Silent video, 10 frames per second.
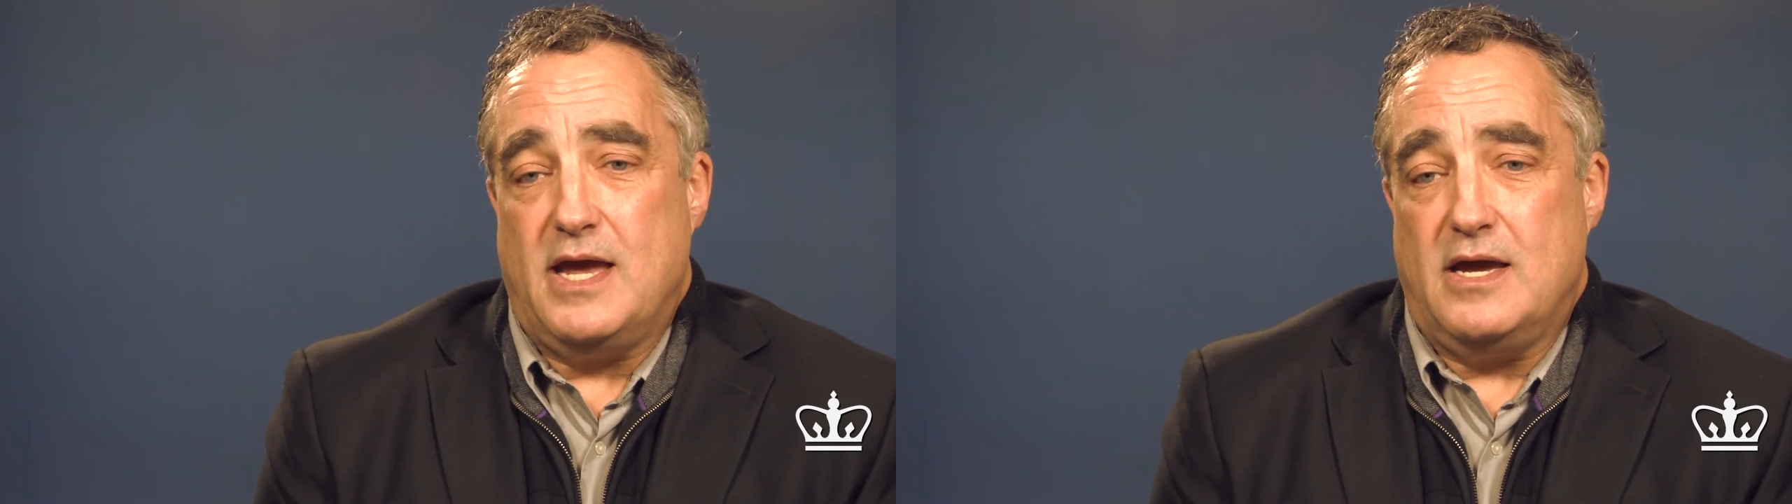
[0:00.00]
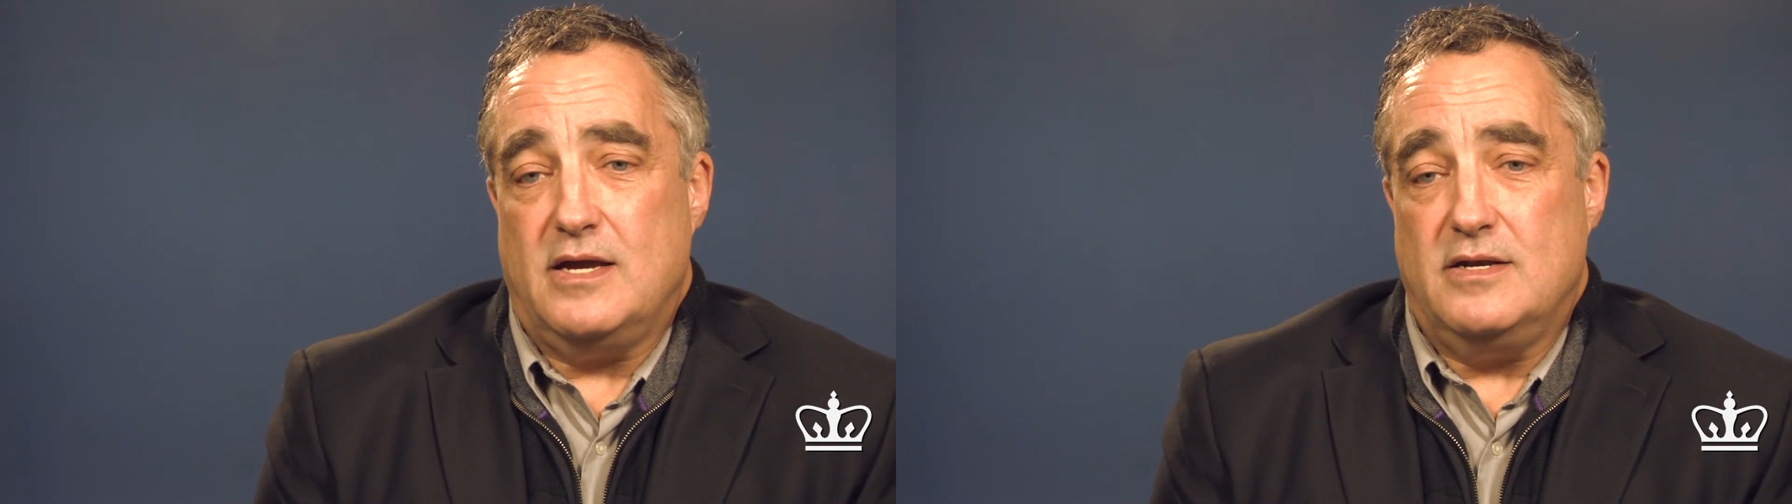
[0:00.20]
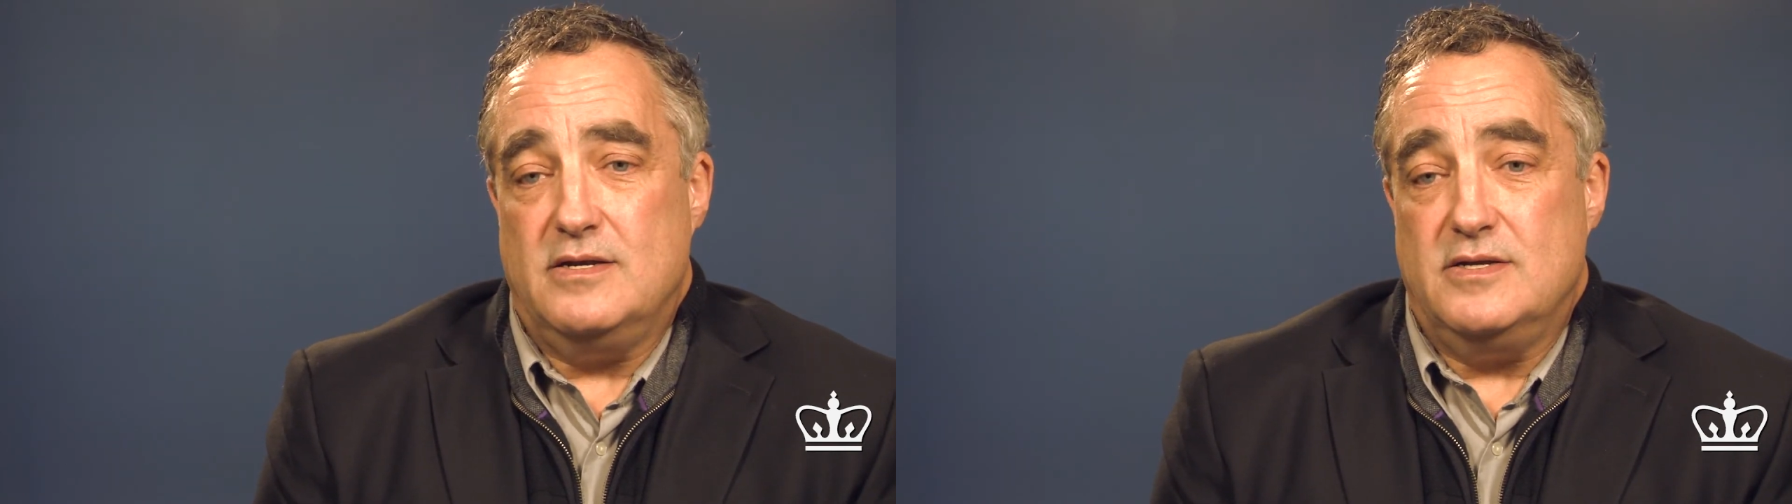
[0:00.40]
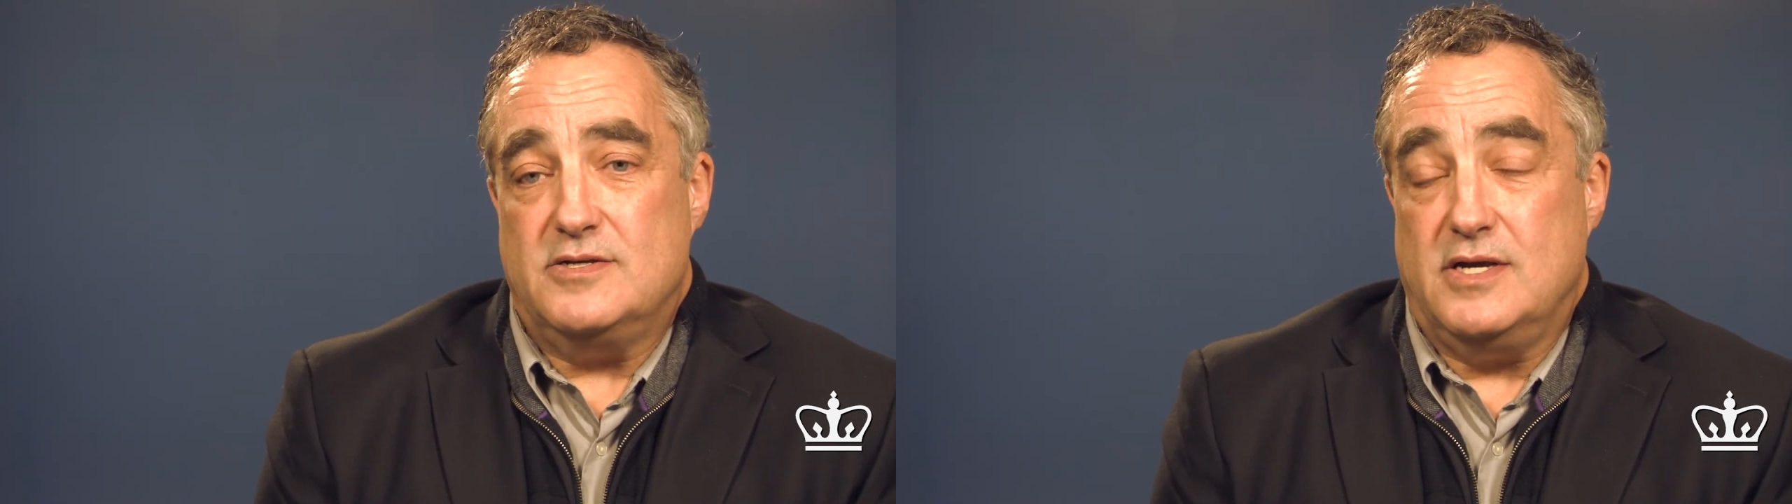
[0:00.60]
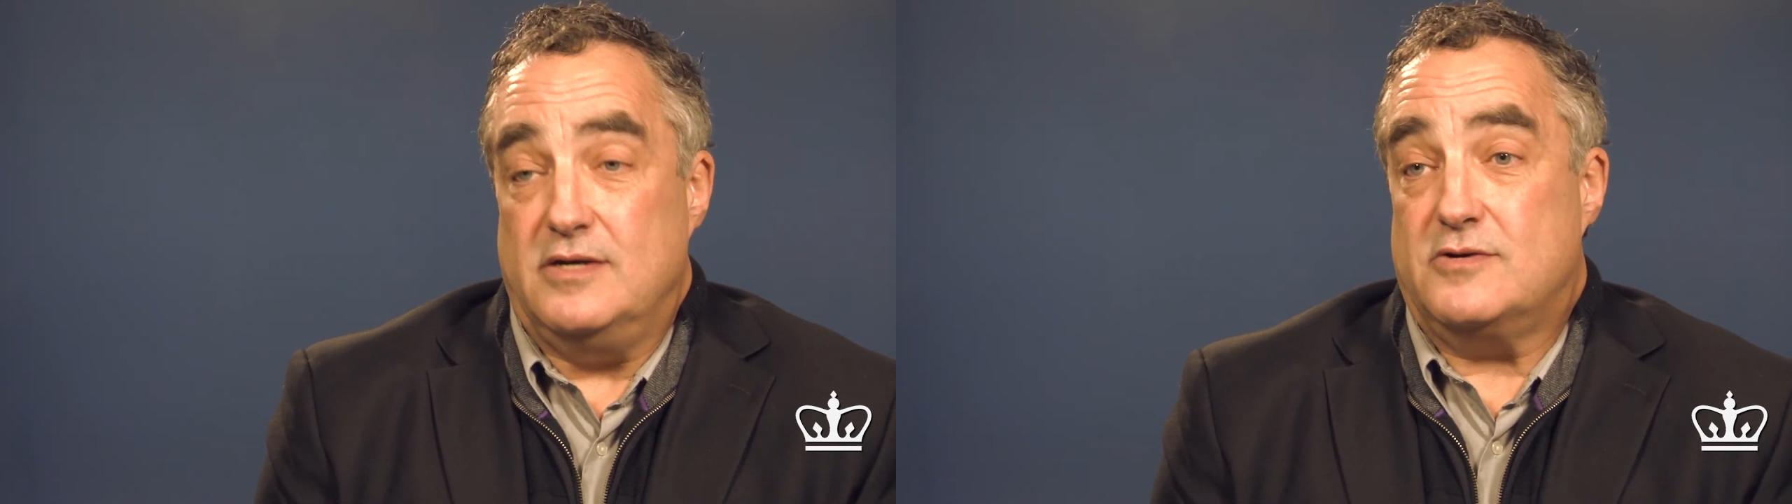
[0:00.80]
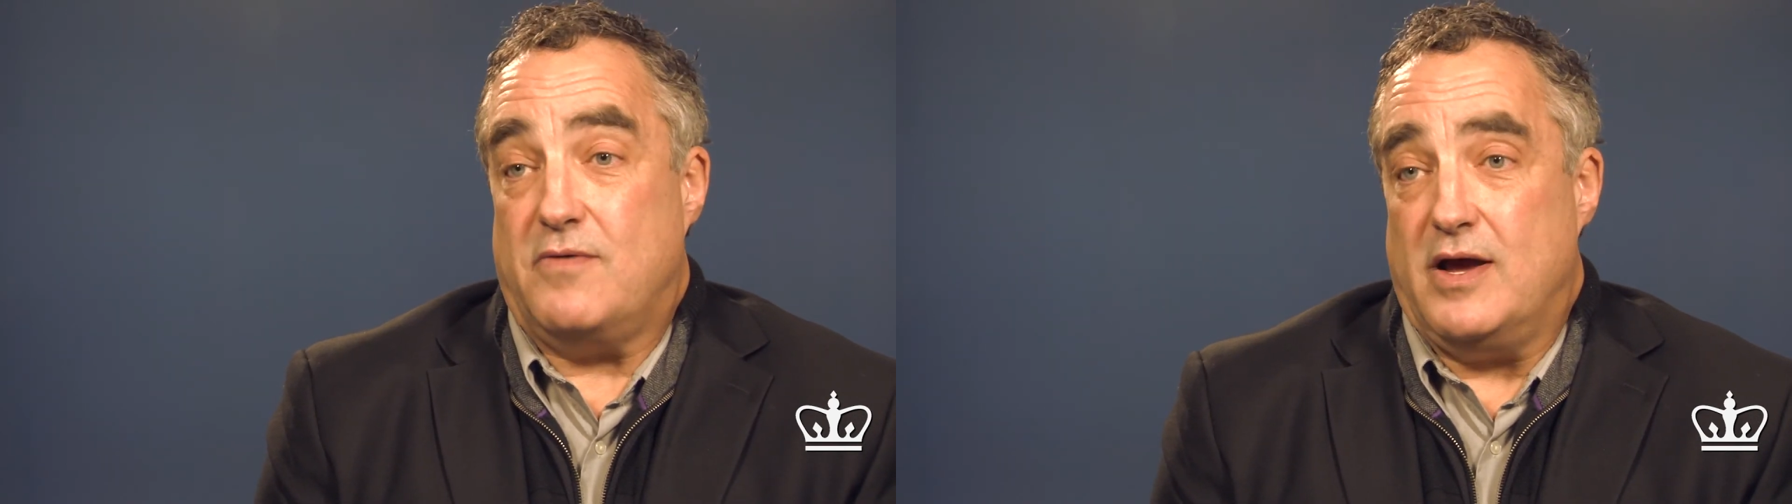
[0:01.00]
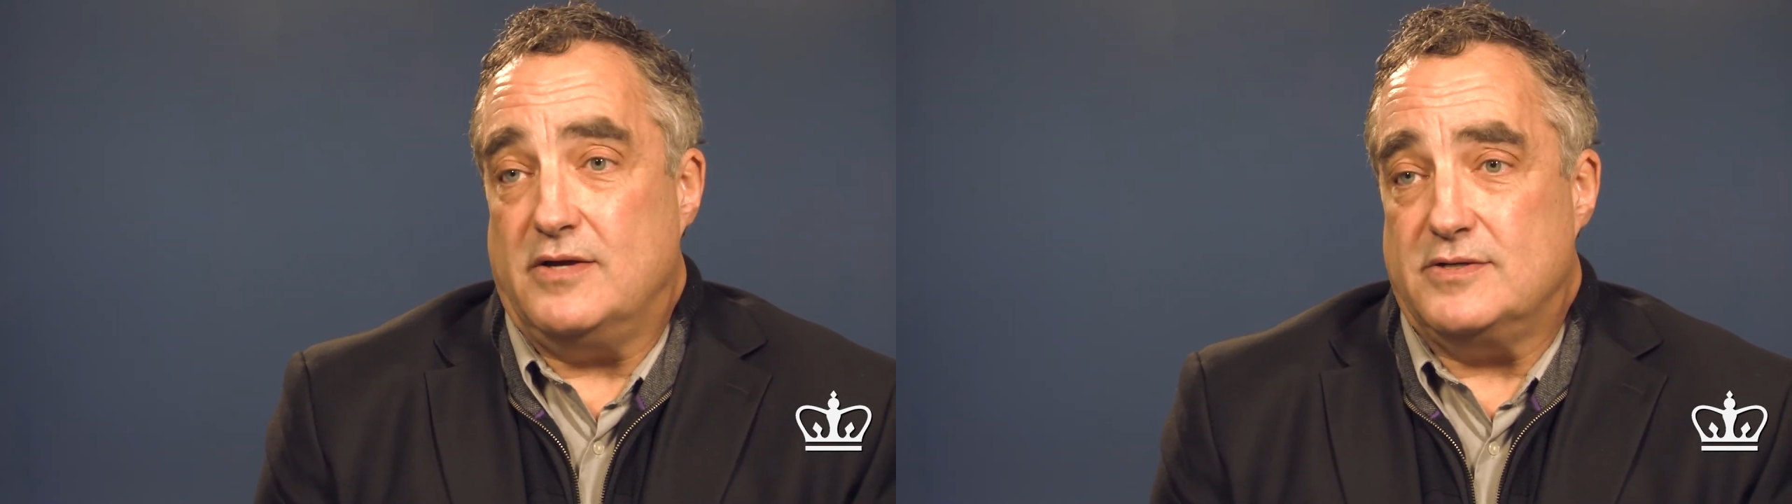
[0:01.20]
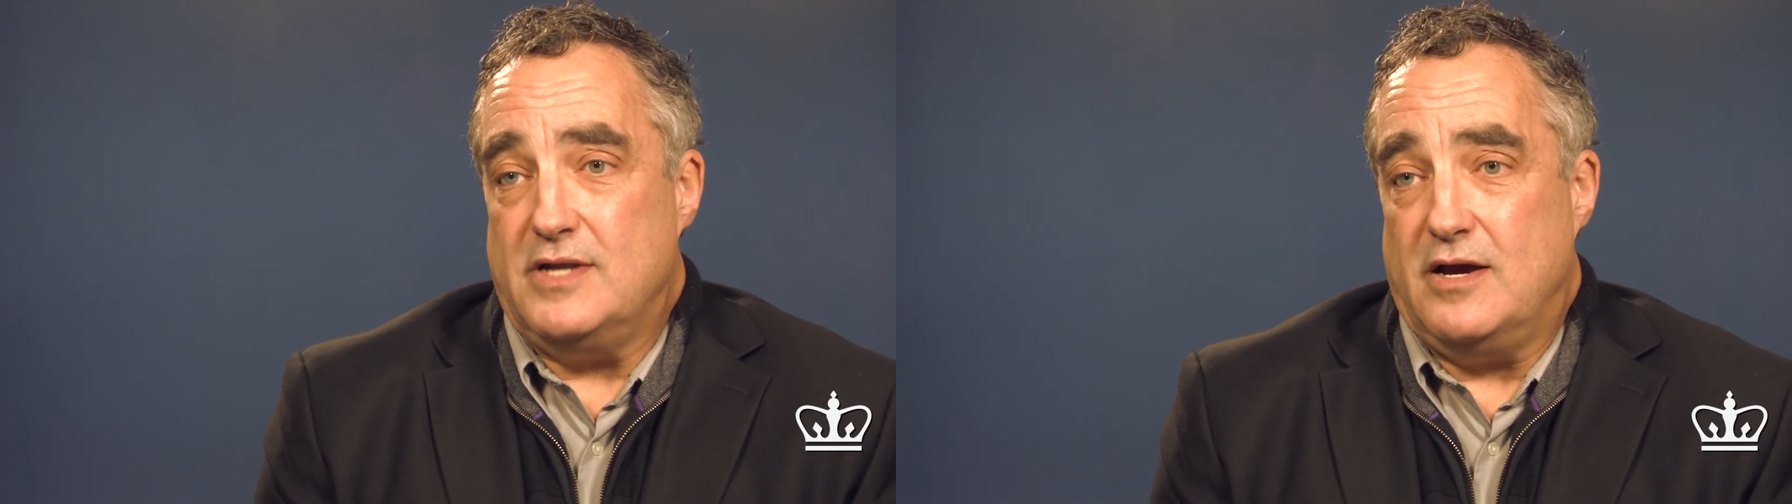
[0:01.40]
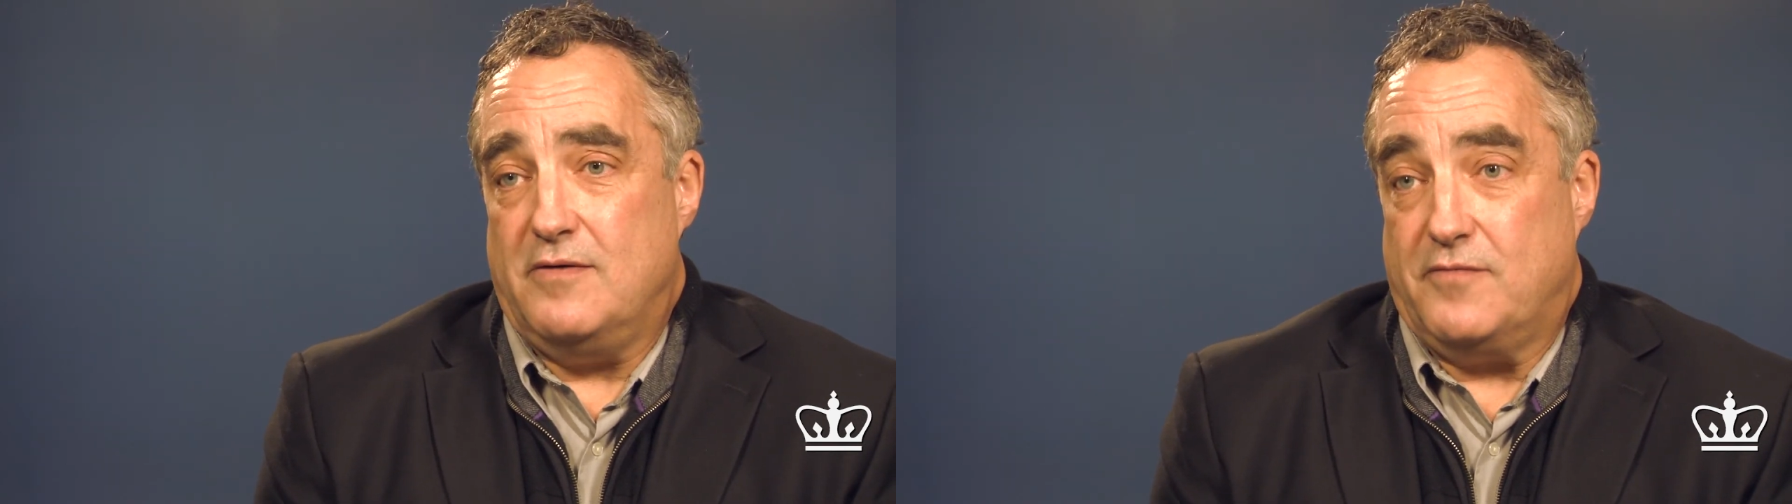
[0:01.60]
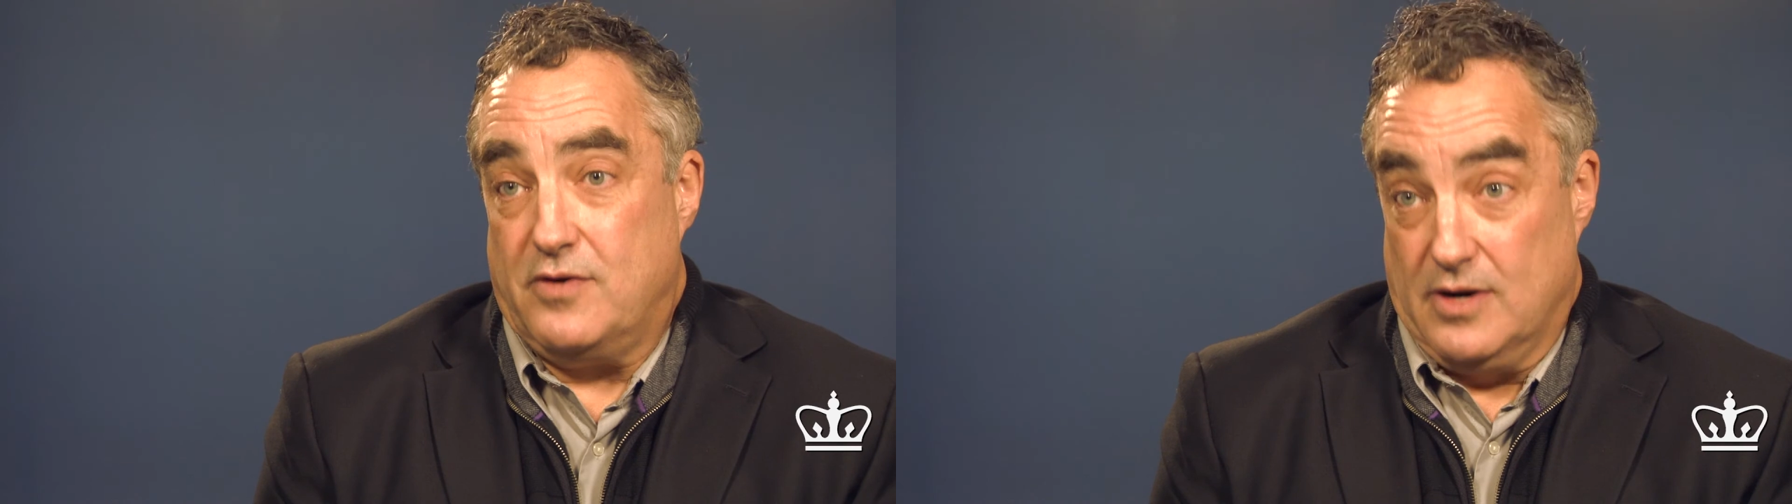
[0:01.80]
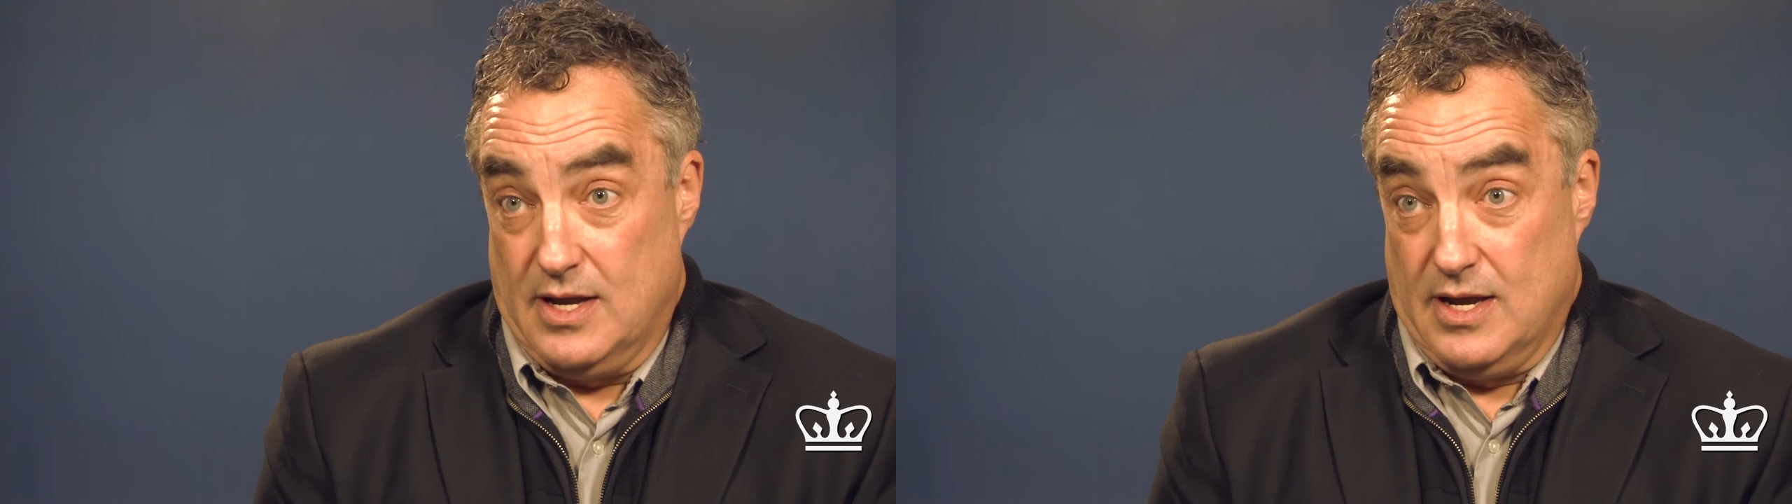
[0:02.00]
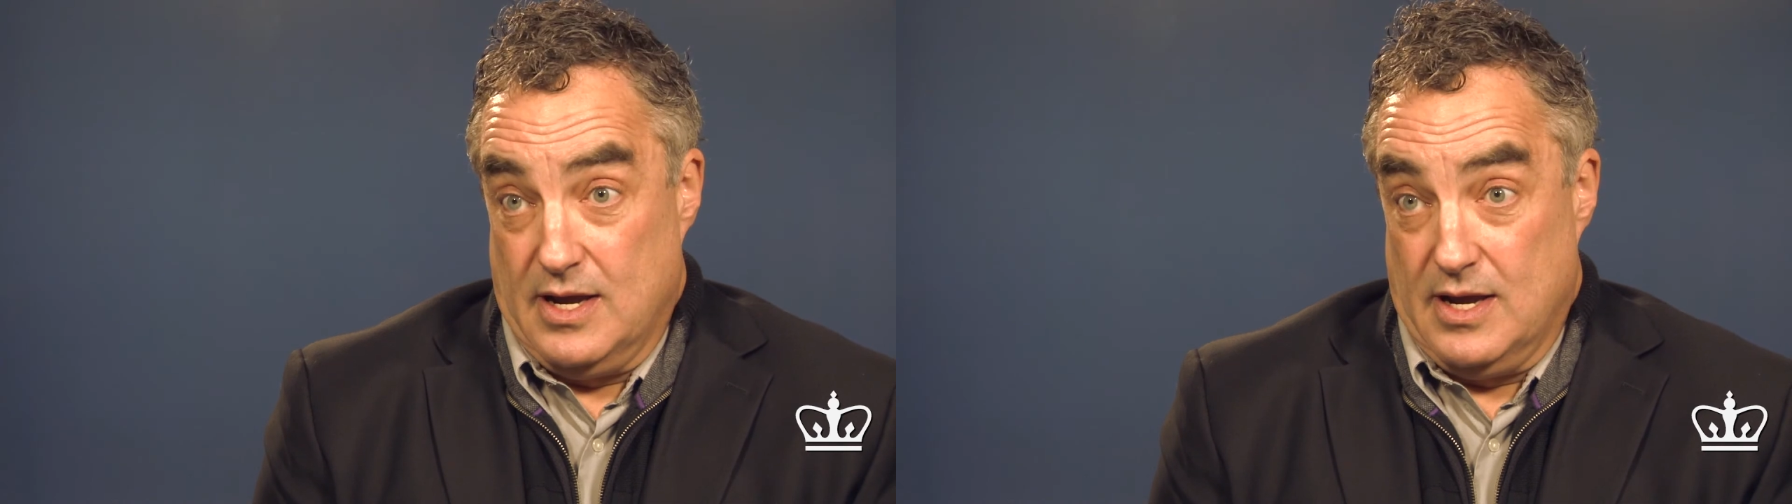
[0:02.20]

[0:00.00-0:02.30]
and is in trials now for